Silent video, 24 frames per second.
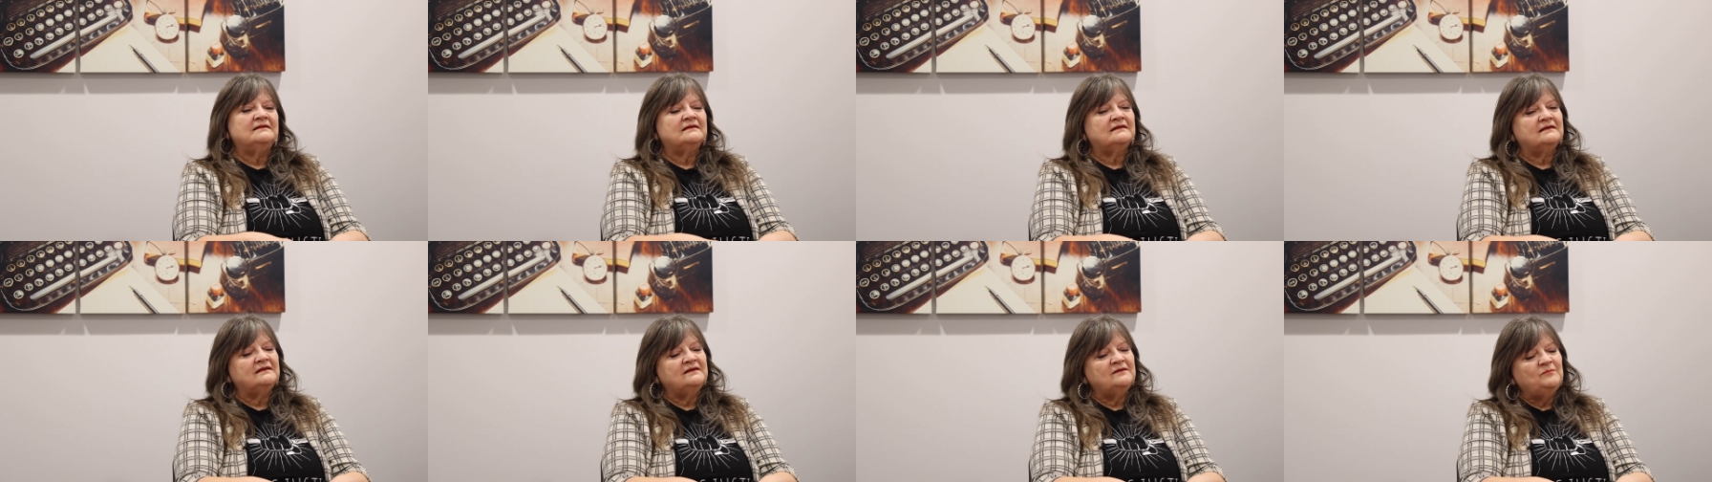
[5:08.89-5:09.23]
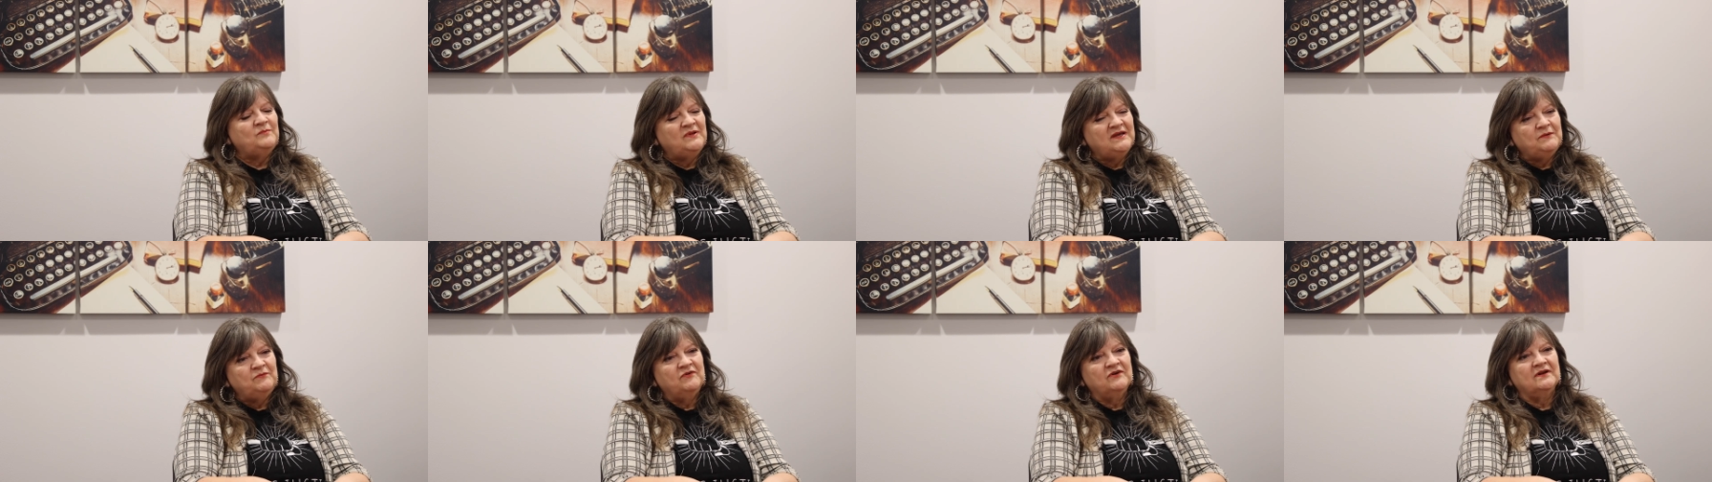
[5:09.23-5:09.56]
could
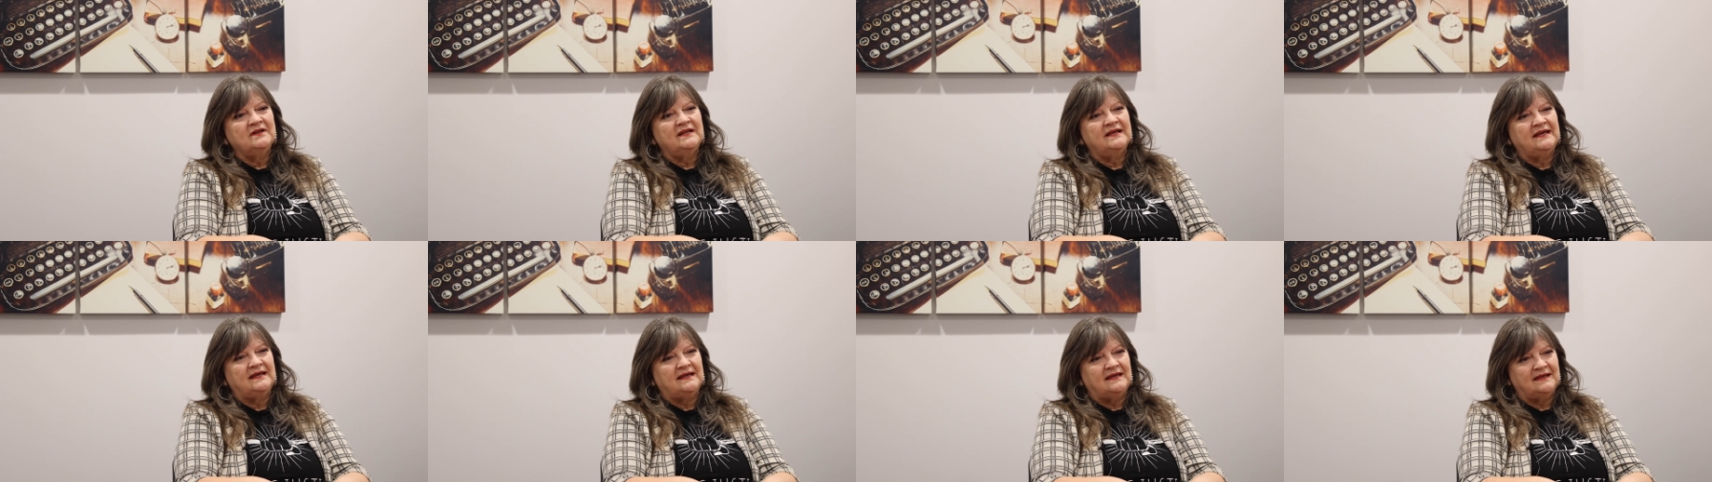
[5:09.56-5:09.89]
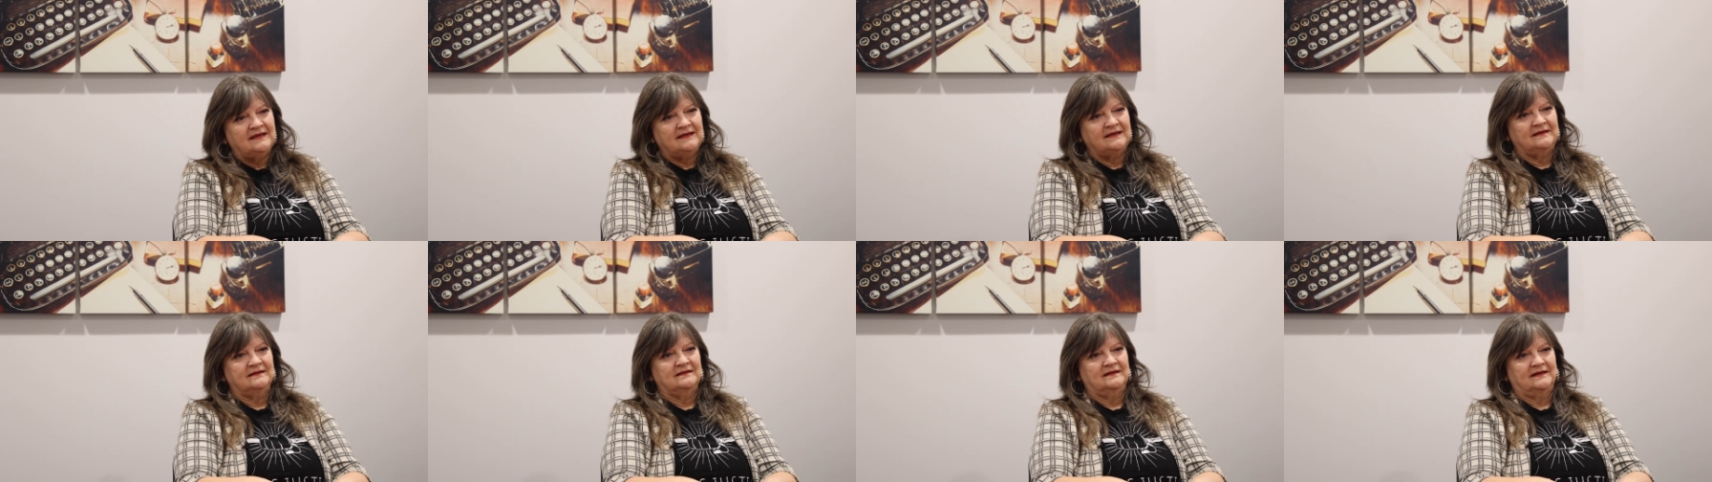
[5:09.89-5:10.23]
be really
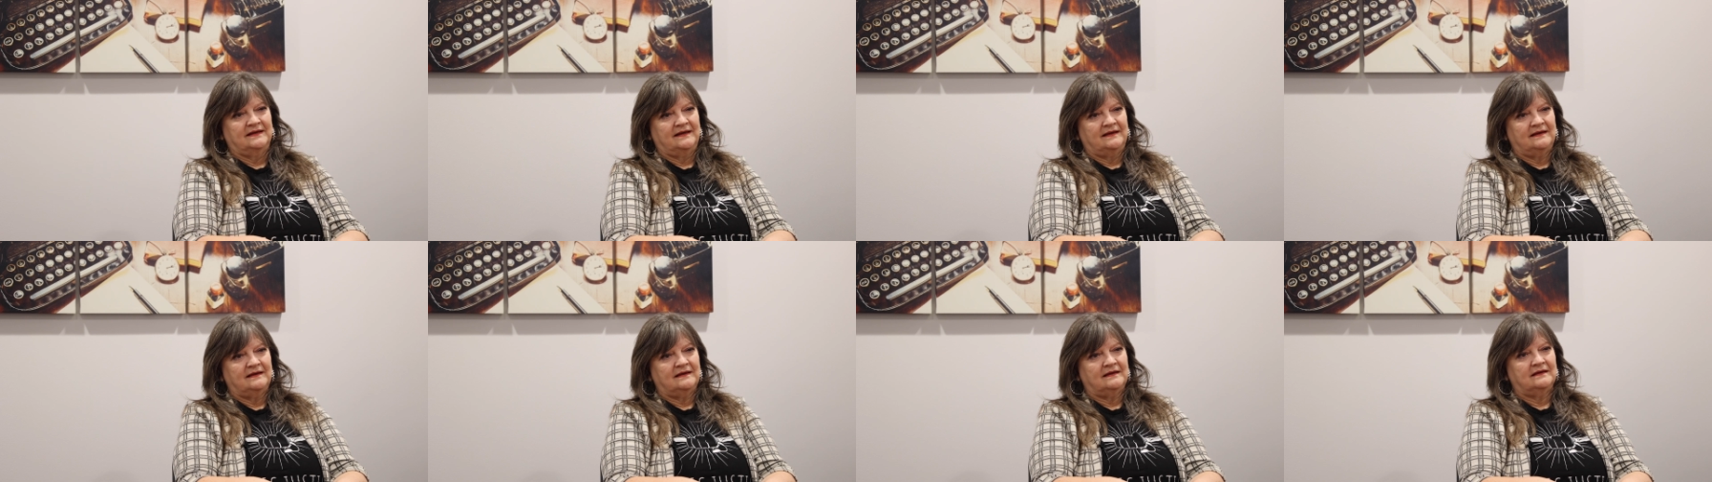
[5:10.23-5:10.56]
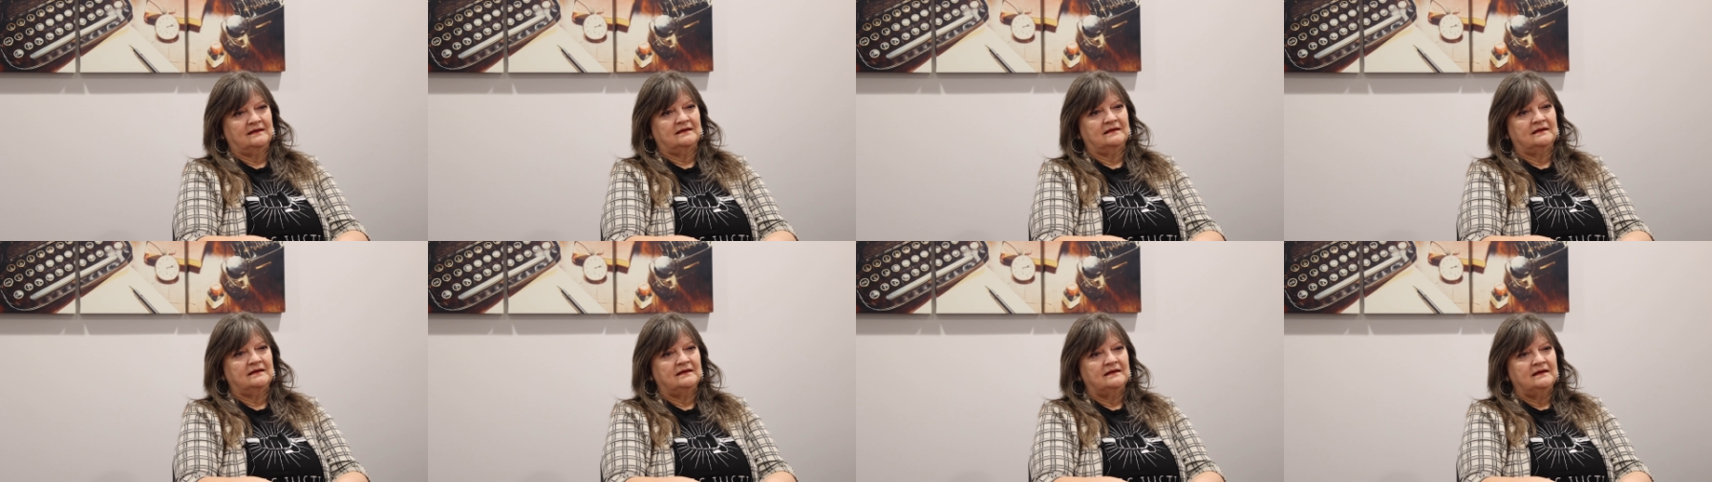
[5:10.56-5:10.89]

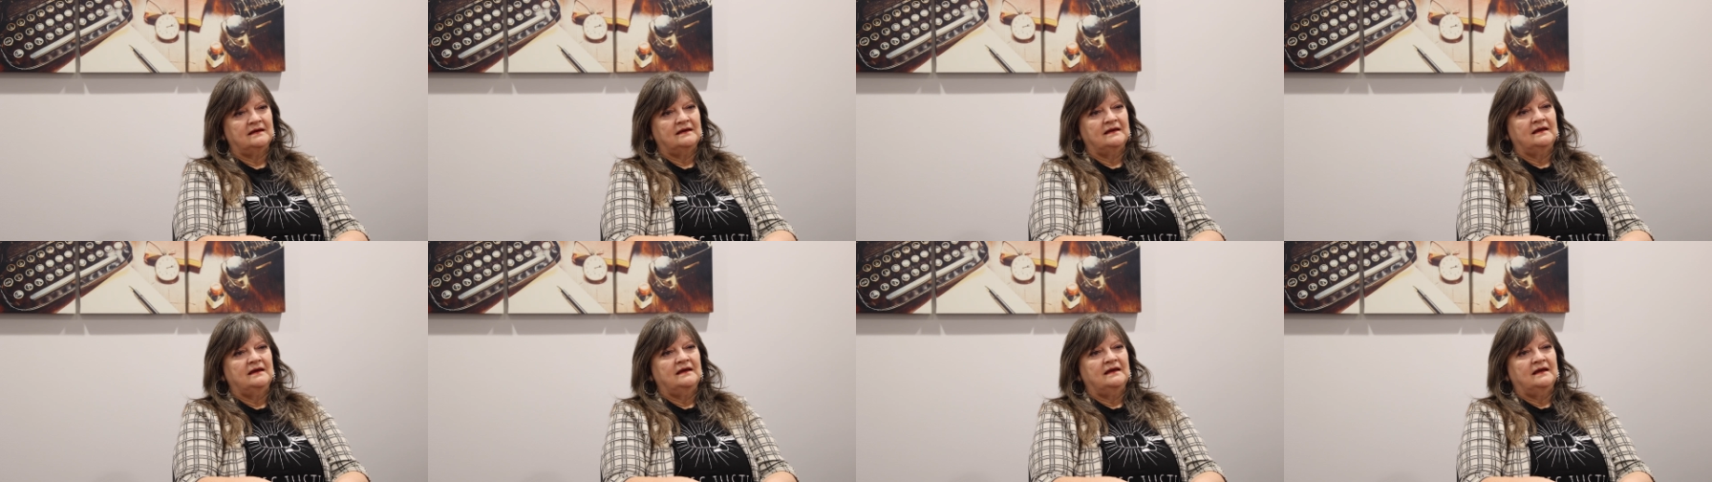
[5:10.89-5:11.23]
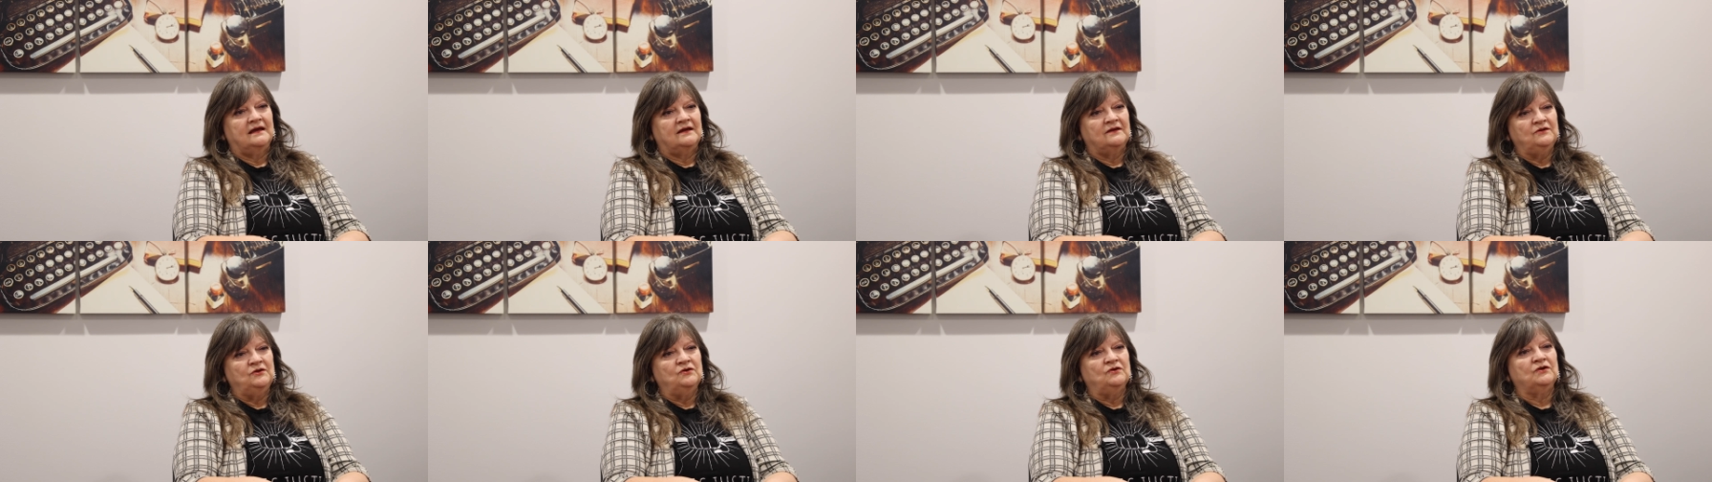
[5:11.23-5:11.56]
healing. And